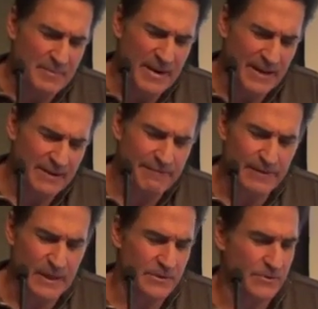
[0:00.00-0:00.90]
painting
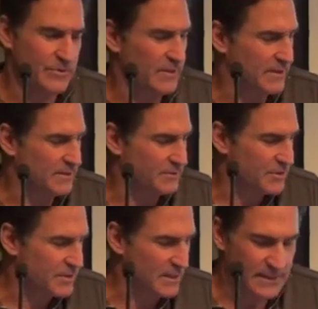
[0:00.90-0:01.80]
figures. I
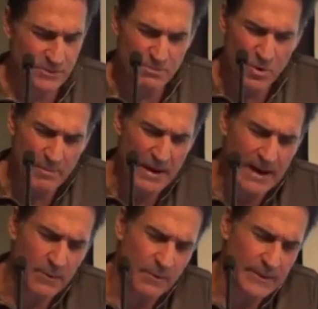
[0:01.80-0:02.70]
just think there's more
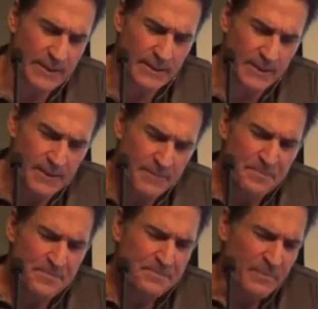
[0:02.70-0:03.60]
power in
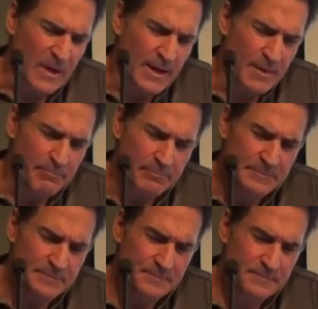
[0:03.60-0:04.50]
it. Um,
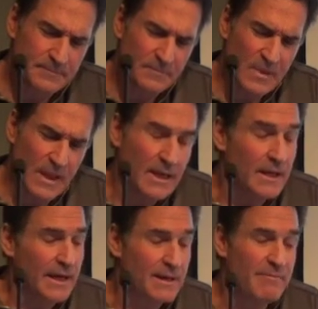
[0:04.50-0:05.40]

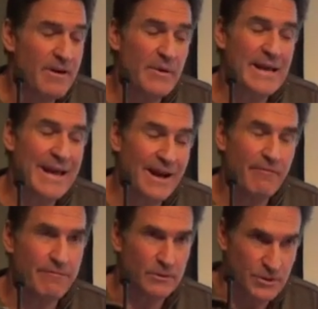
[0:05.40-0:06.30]
and I'm very
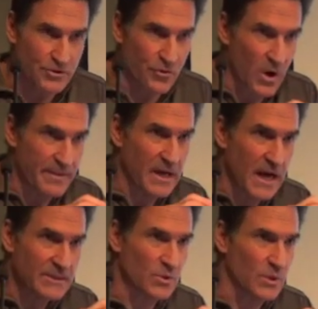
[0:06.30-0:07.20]
careful to draw the
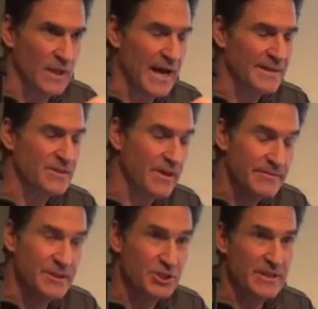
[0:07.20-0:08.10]
contour lines
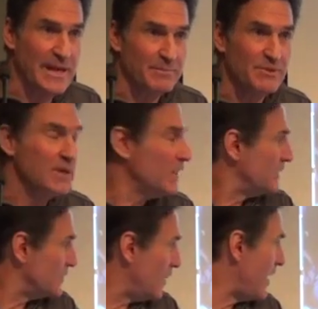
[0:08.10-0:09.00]
of the shapes.
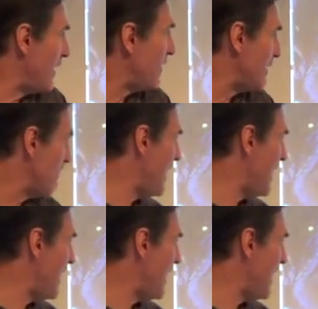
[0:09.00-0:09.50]
So how I